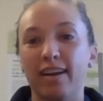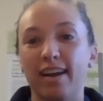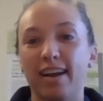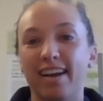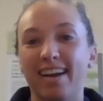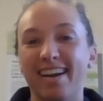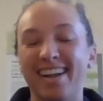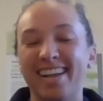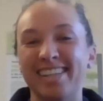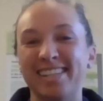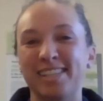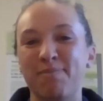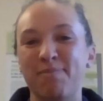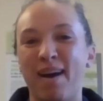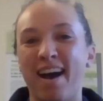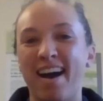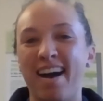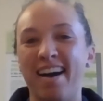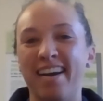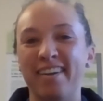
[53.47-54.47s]
as
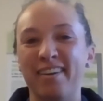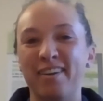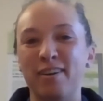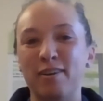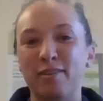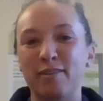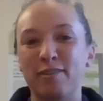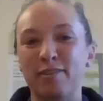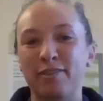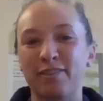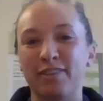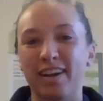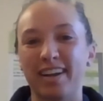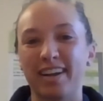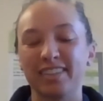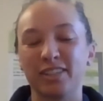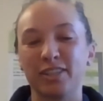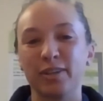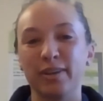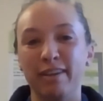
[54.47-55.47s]
part of
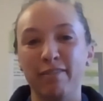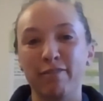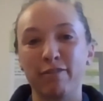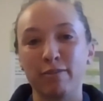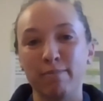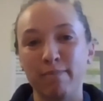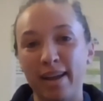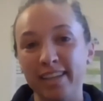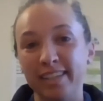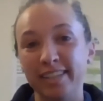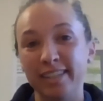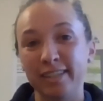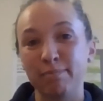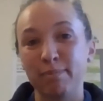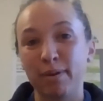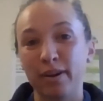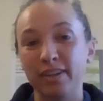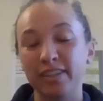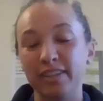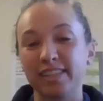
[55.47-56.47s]
2 information
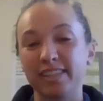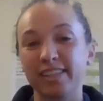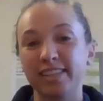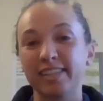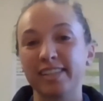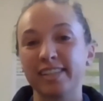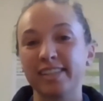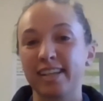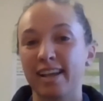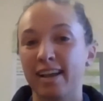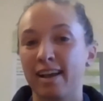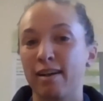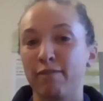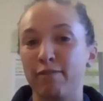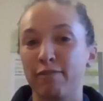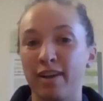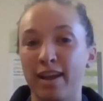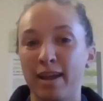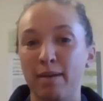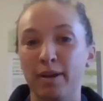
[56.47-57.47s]
posters
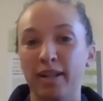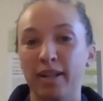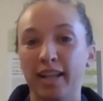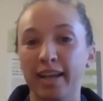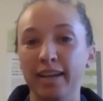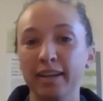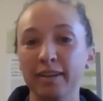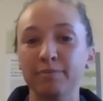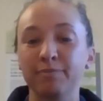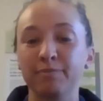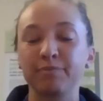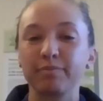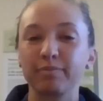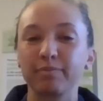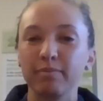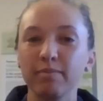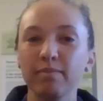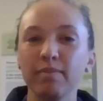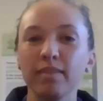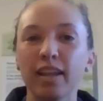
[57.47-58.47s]
for MLA.
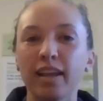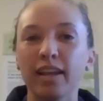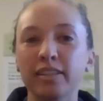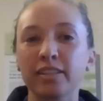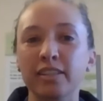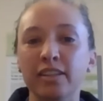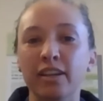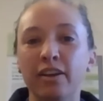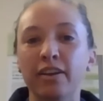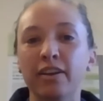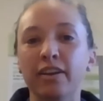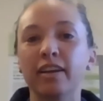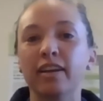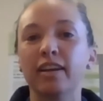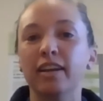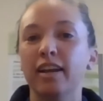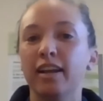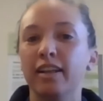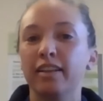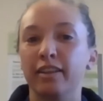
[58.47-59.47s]
And so
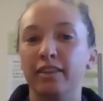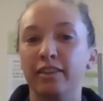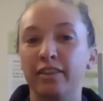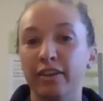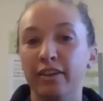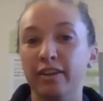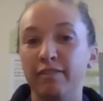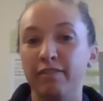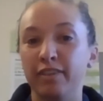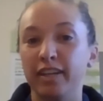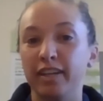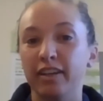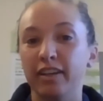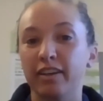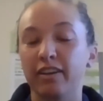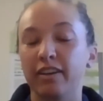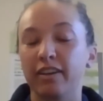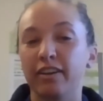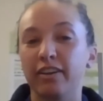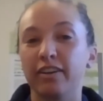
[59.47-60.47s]
the 3rd
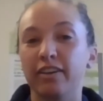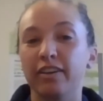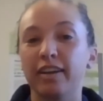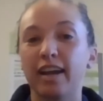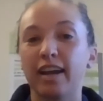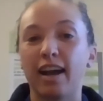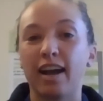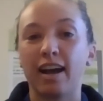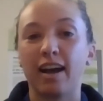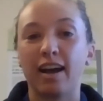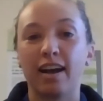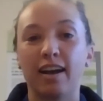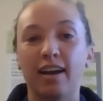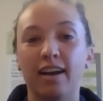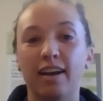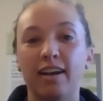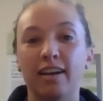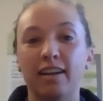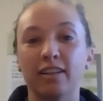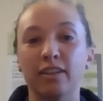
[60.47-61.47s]
video
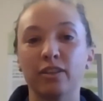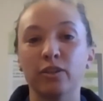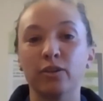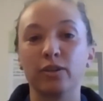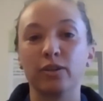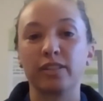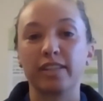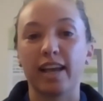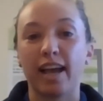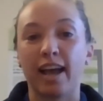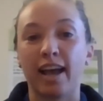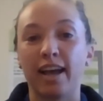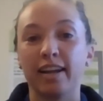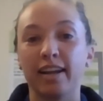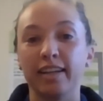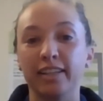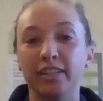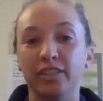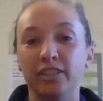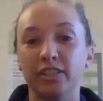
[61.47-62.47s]
looked at
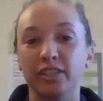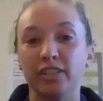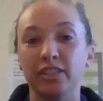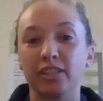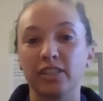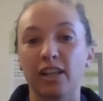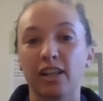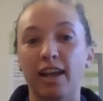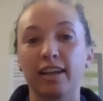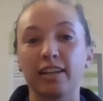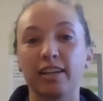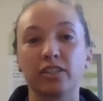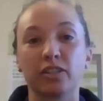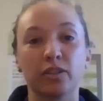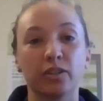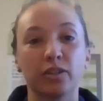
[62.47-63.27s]
issues like soil